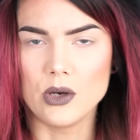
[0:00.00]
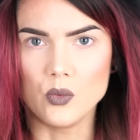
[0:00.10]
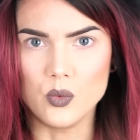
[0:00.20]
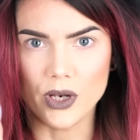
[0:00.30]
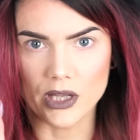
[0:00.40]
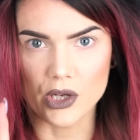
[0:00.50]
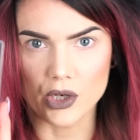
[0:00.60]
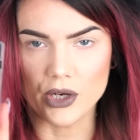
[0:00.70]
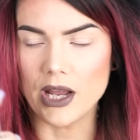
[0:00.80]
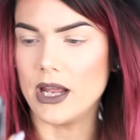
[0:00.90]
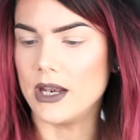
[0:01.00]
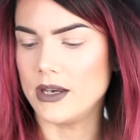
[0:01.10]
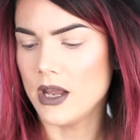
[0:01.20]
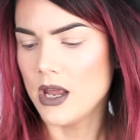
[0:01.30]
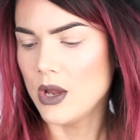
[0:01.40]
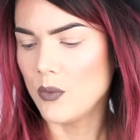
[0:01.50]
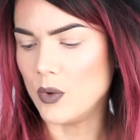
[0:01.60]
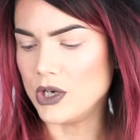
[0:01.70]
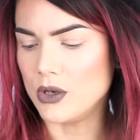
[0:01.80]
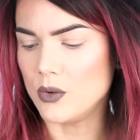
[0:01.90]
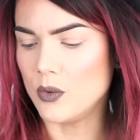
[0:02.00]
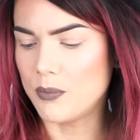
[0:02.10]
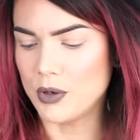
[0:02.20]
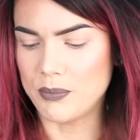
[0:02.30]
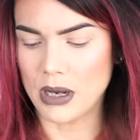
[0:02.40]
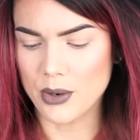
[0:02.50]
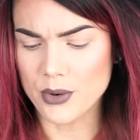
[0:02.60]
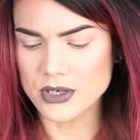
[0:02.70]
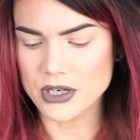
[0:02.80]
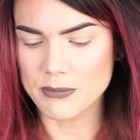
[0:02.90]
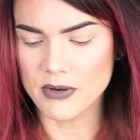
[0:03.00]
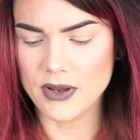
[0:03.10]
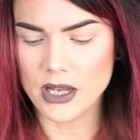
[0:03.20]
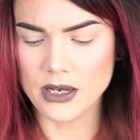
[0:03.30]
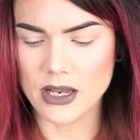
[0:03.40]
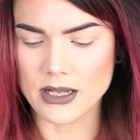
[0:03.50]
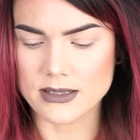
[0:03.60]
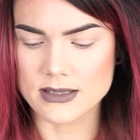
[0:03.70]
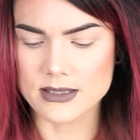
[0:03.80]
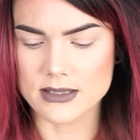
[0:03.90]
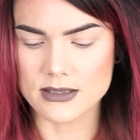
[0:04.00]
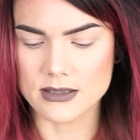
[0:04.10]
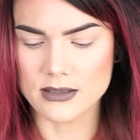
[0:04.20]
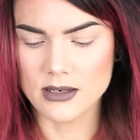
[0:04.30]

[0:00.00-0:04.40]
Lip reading: really good, and when you put powder on top of it, it's